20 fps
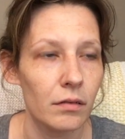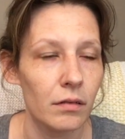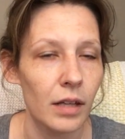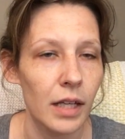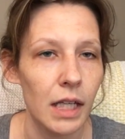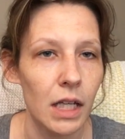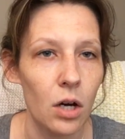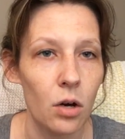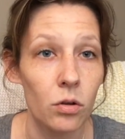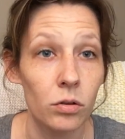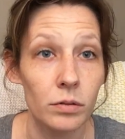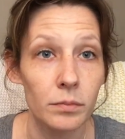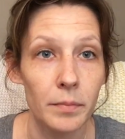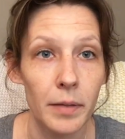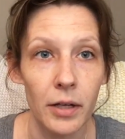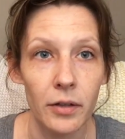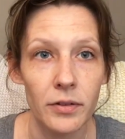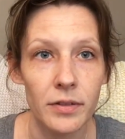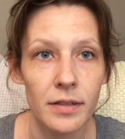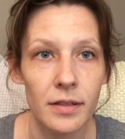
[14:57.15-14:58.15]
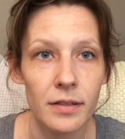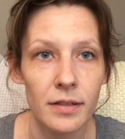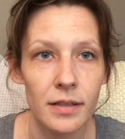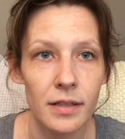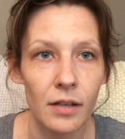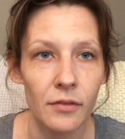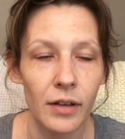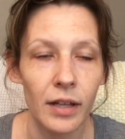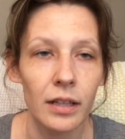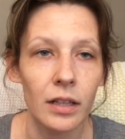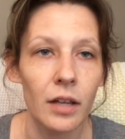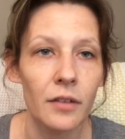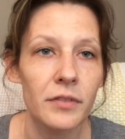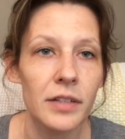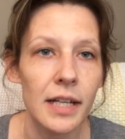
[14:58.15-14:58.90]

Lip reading: like old belts and stuff. I love